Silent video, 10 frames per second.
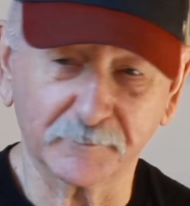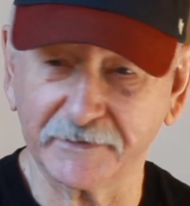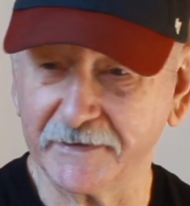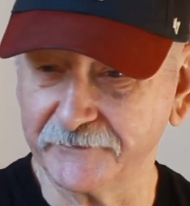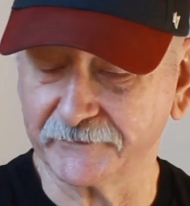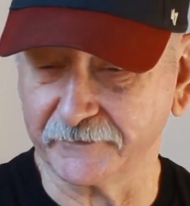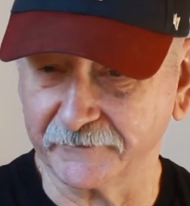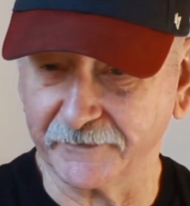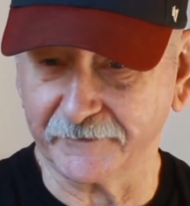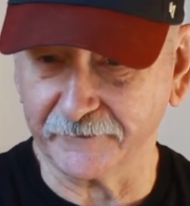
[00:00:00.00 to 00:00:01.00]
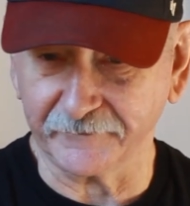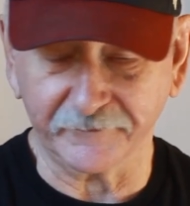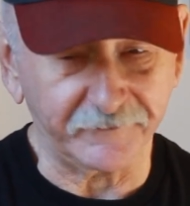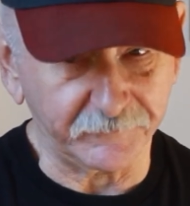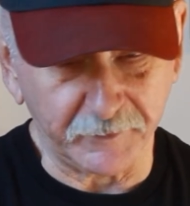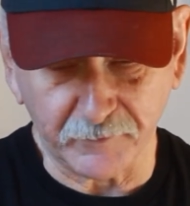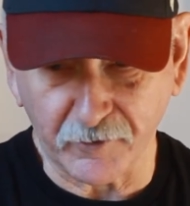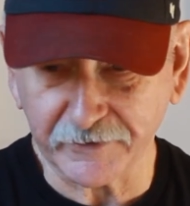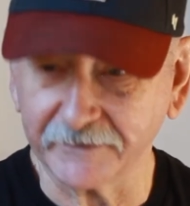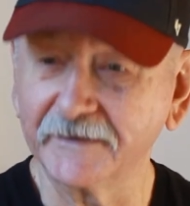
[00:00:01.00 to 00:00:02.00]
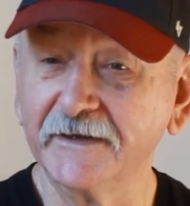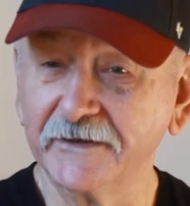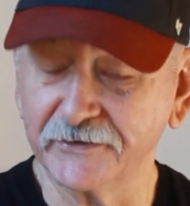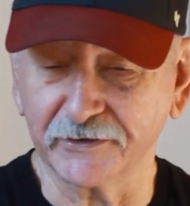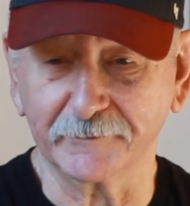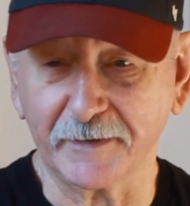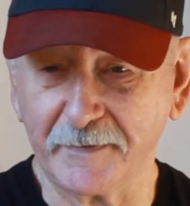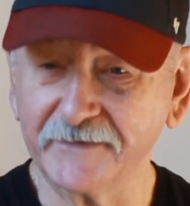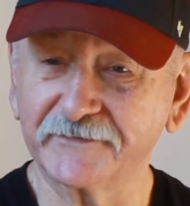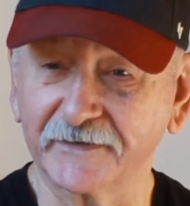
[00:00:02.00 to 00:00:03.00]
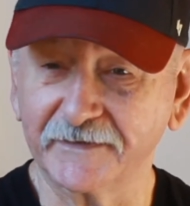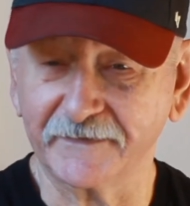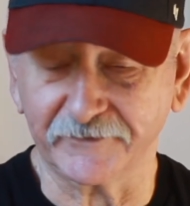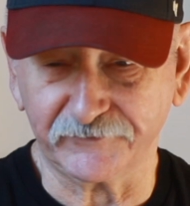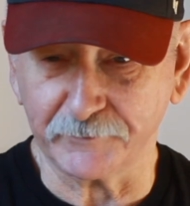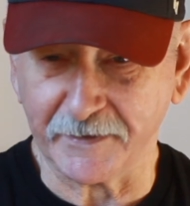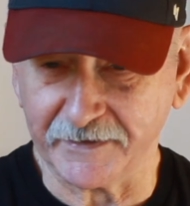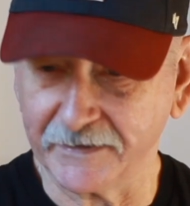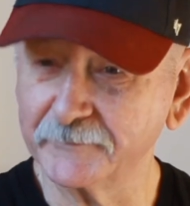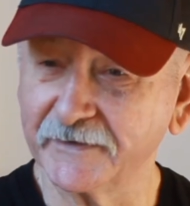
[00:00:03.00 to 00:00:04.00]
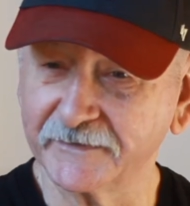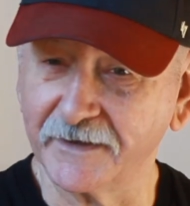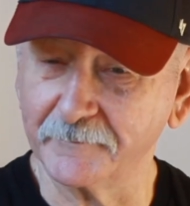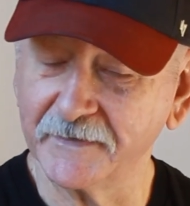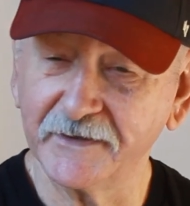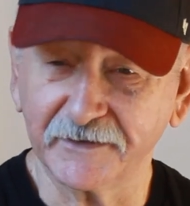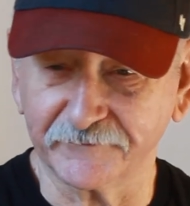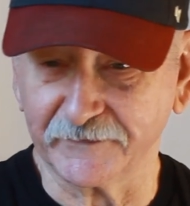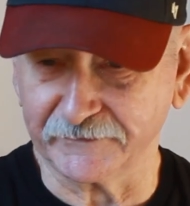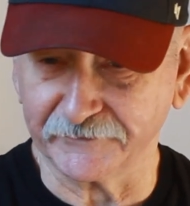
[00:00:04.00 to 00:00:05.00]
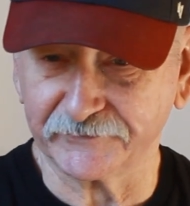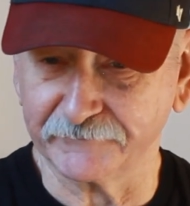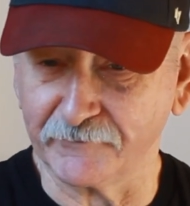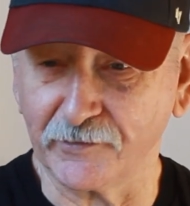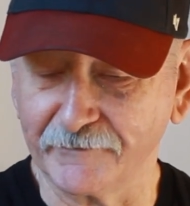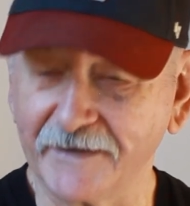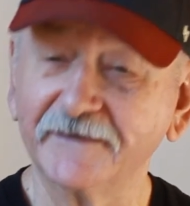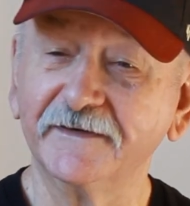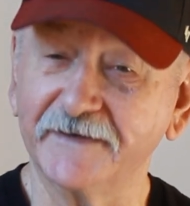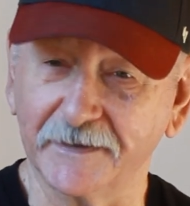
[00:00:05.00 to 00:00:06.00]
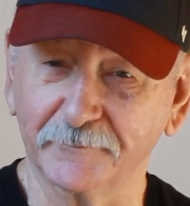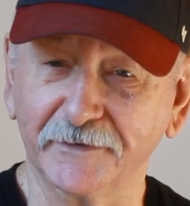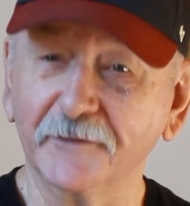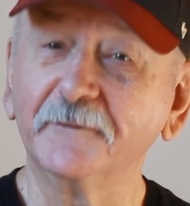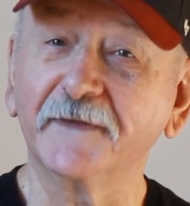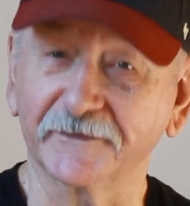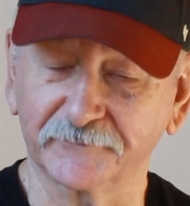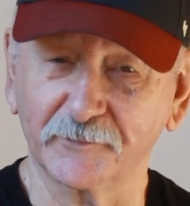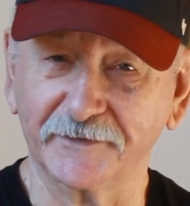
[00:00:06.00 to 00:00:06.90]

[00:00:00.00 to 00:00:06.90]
plays on this bear market, you go to my paid site. That's JubackAM.com. You'll find links to all that down below. Thanks for